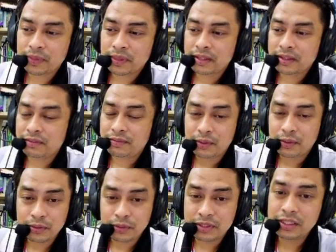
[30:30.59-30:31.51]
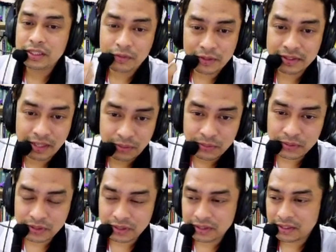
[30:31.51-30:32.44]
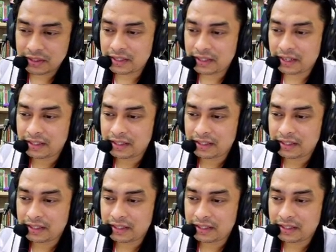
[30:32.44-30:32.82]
the frequency of the sound that